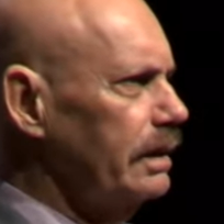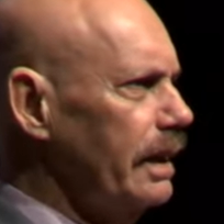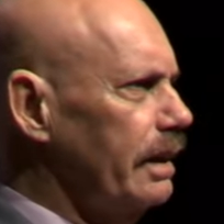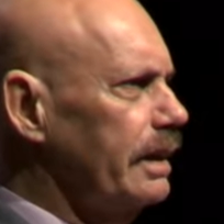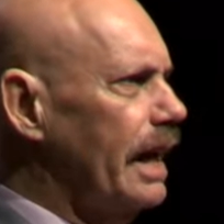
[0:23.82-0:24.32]

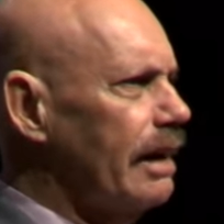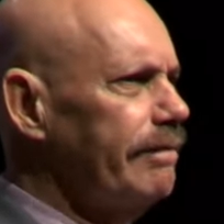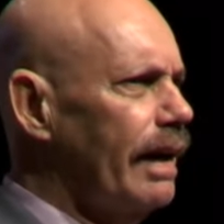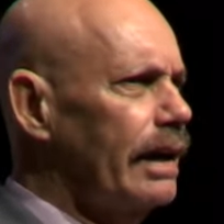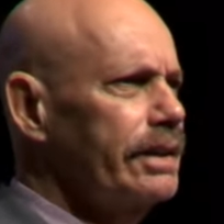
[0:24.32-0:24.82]
didn't
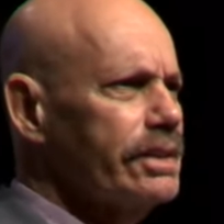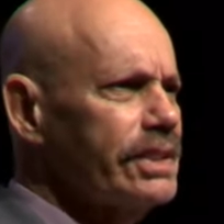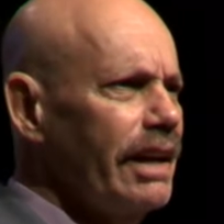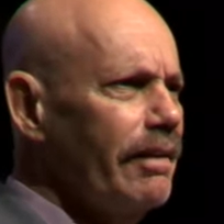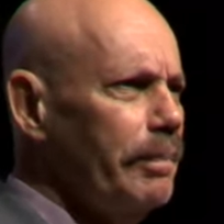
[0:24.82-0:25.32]
identify
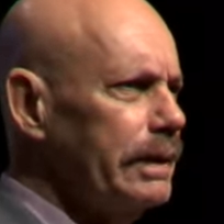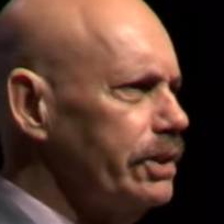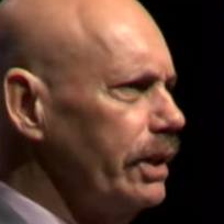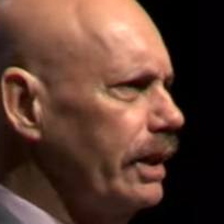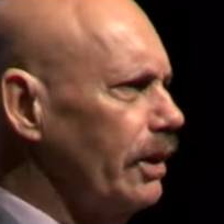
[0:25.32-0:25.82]
yourself,
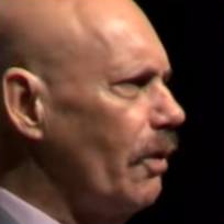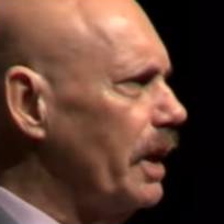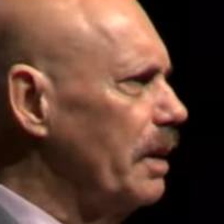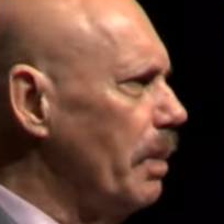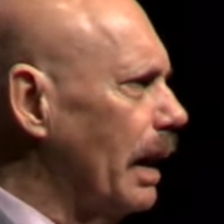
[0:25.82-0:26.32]
but you didn't know
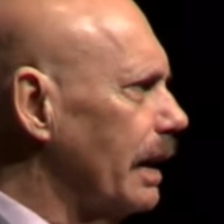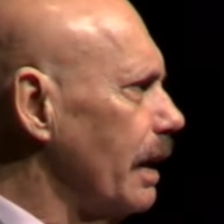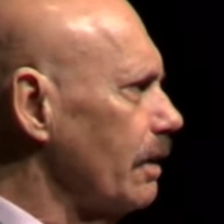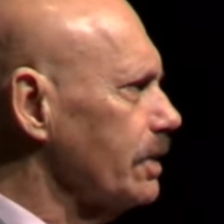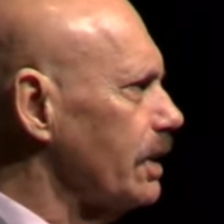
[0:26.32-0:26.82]
anybody
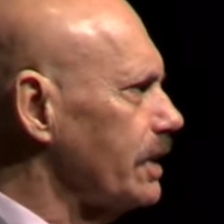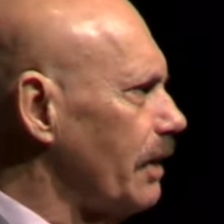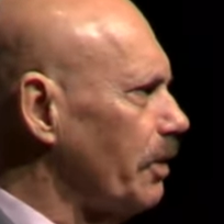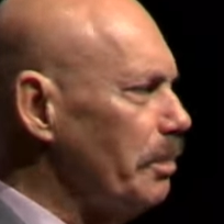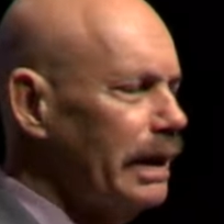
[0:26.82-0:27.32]
else that's
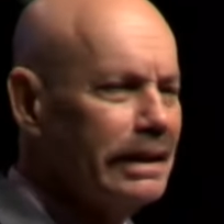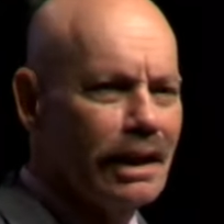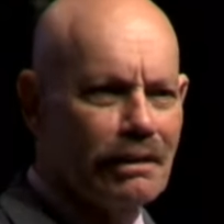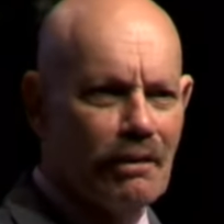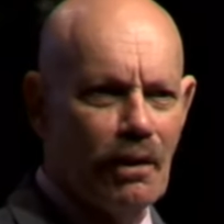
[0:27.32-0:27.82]
ever been
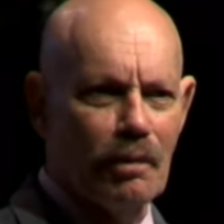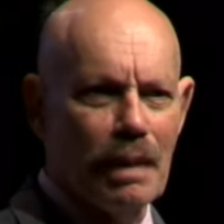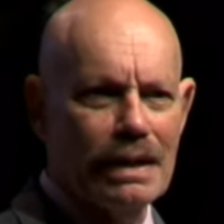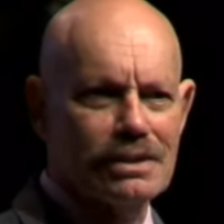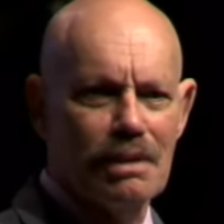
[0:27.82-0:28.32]
done wrong
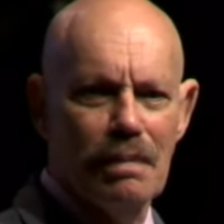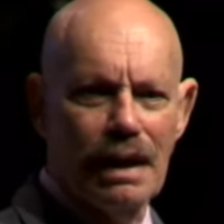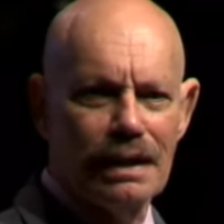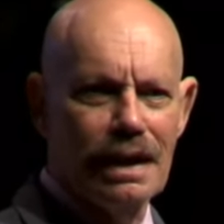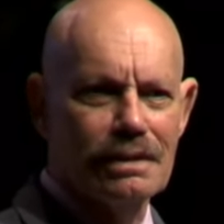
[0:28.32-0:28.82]
by
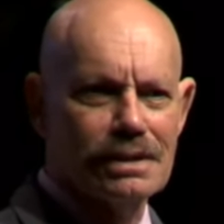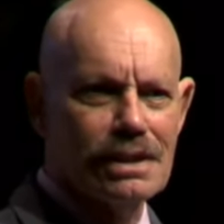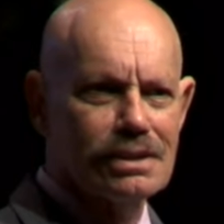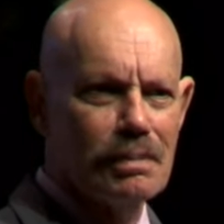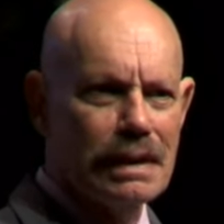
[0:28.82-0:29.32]
somebody else.
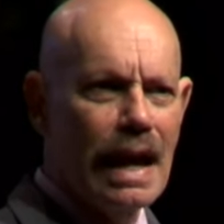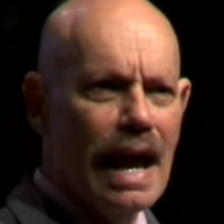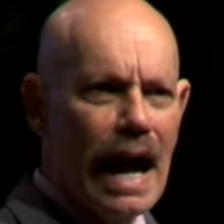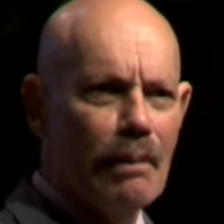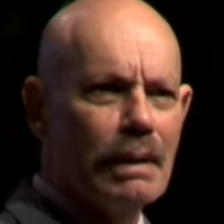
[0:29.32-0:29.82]
That's amazing.
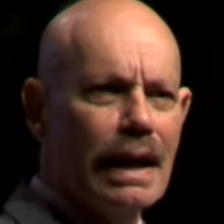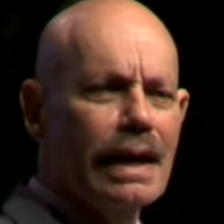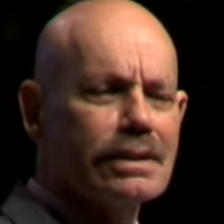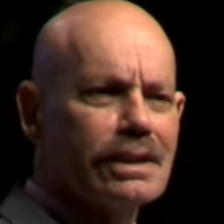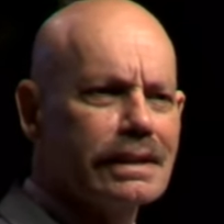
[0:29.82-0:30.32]
I'm going to
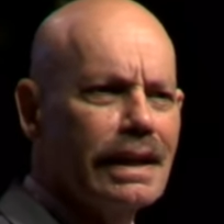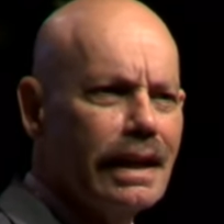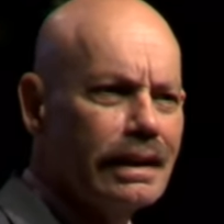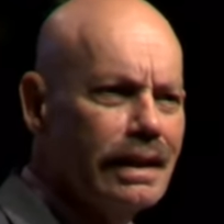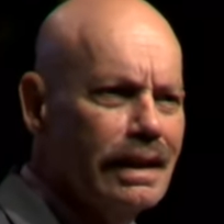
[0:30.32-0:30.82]
ask
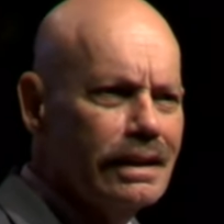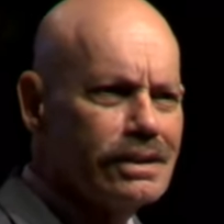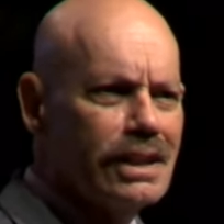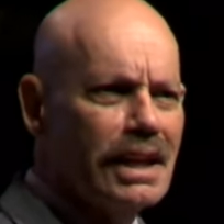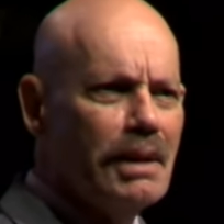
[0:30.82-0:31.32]
again
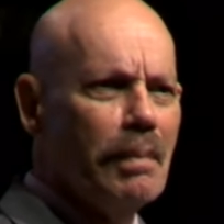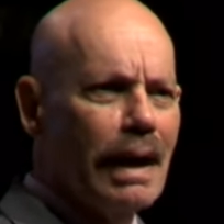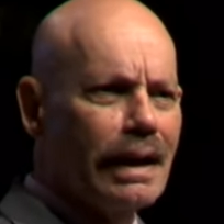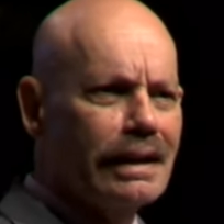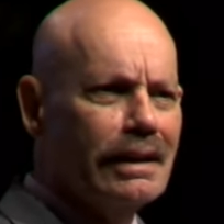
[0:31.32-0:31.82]
Does
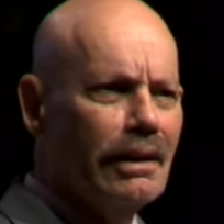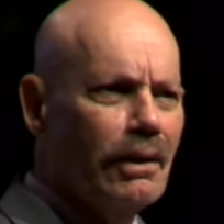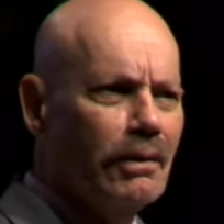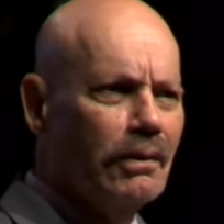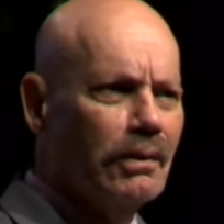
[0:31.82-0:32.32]
anybody
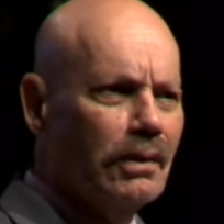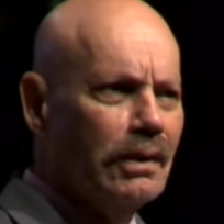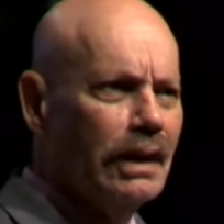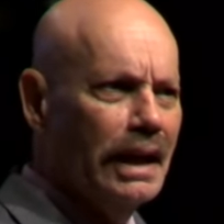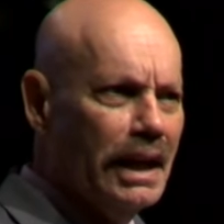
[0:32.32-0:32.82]
know
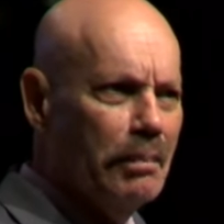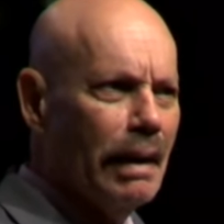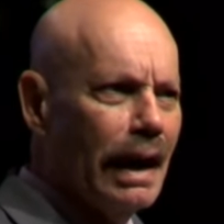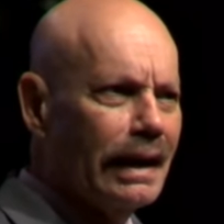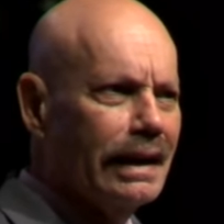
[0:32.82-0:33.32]

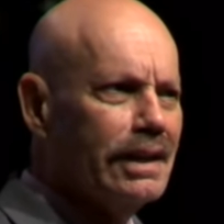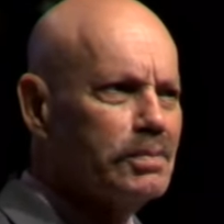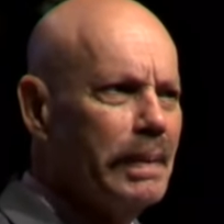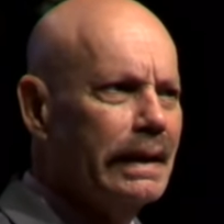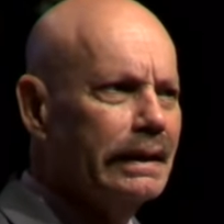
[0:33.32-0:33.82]
anybody that's
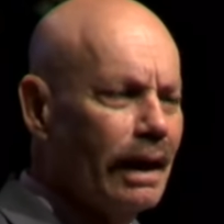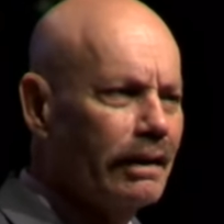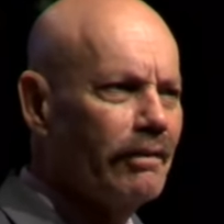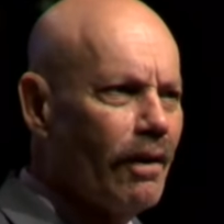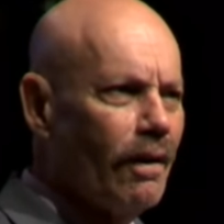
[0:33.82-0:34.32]
been
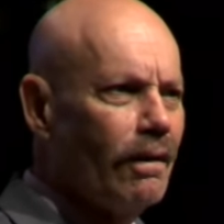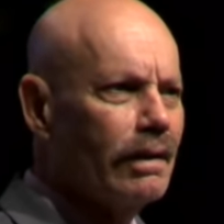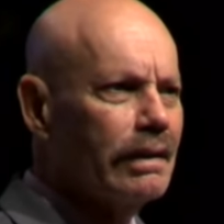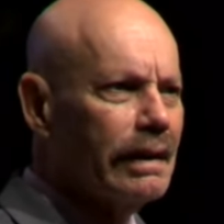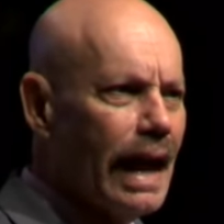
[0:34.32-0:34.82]
done
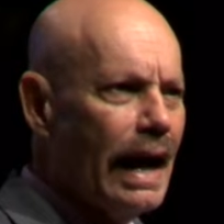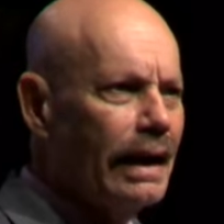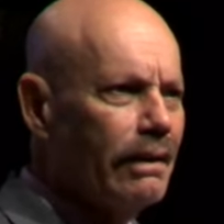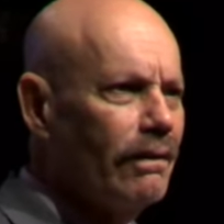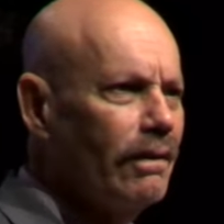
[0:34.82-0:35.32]
wrong,
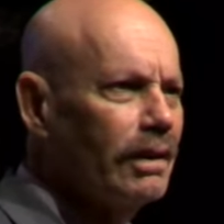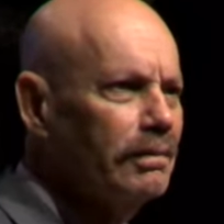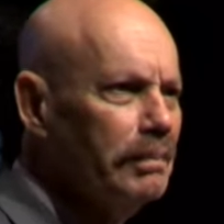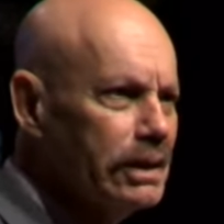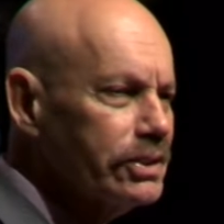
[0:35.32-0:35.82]
lied
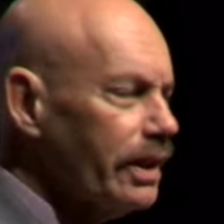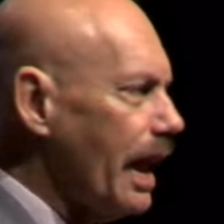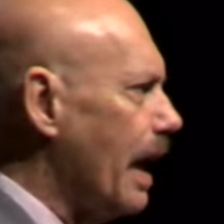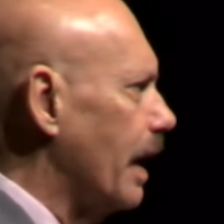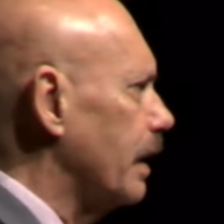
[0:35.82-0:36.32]
on,
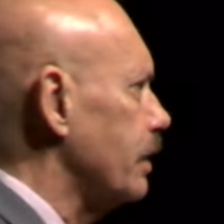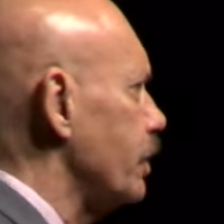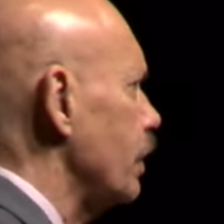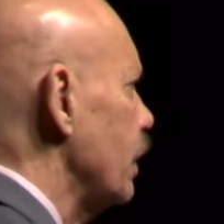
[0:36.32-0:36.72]
misaligned,